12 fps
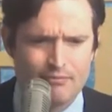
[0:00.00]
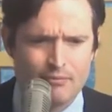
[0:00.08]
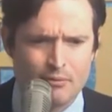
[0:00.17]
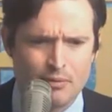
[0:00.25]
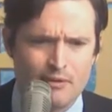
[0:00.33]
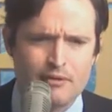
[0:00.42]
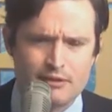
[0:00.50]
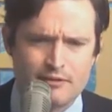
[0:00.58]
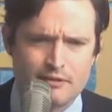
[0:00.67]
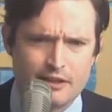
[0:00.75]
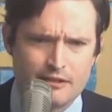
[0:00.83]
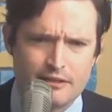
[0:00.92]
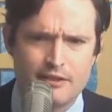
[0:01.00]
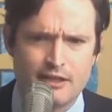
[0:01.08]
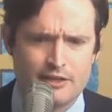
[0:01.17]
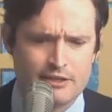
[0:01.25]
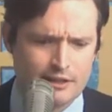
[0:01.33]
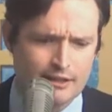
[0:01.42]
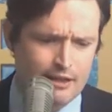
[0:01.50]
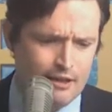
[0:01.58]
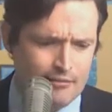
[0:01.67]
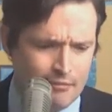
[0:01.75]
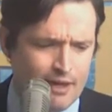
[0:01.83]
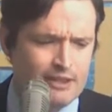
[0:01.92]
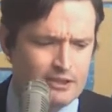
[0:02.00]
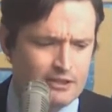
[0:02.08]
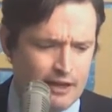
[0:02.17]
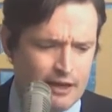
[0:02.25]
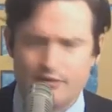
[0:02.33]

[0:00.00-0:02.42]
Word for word: proponents of legalization. Mind you,